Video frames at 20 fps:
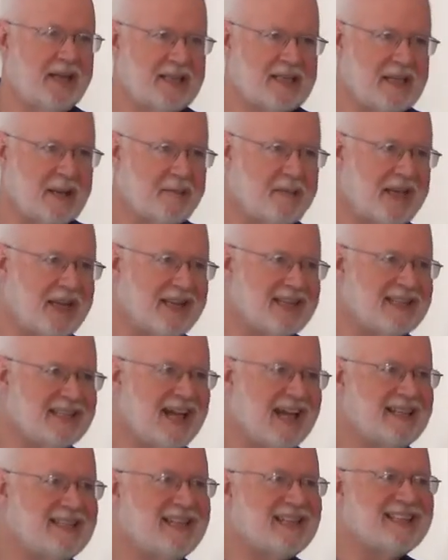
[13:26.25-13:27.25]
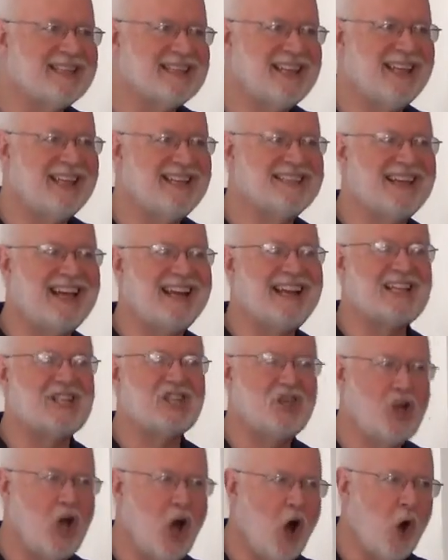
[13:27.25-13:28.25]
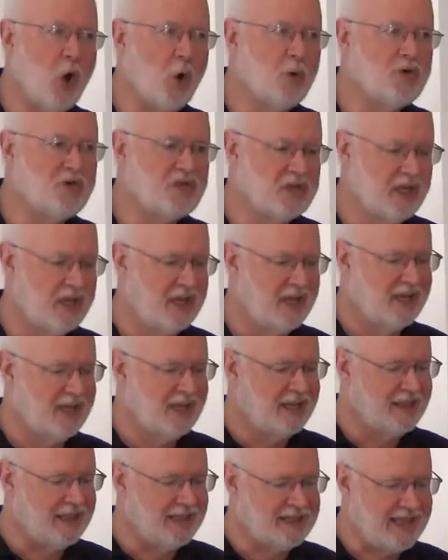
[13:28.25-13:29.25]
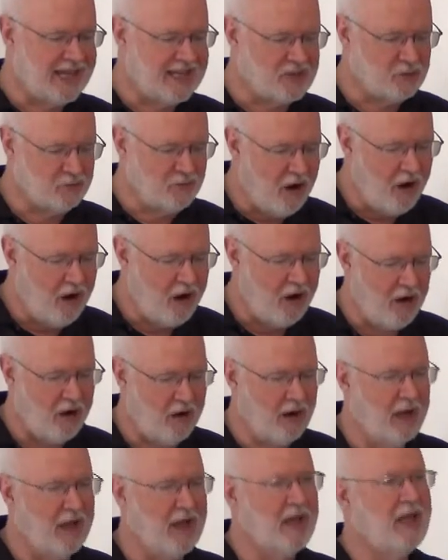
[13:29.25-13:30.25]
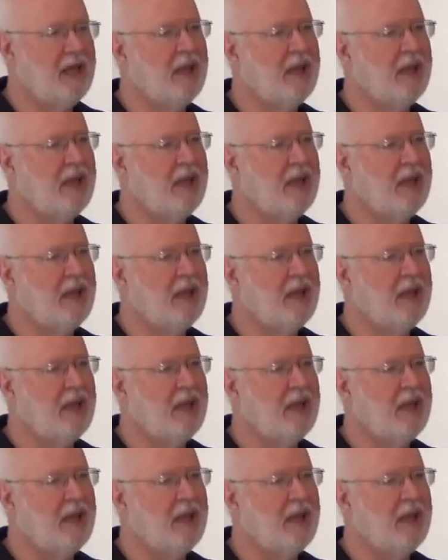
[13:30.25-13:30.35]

and something inside us, inside us knows that that's wrong.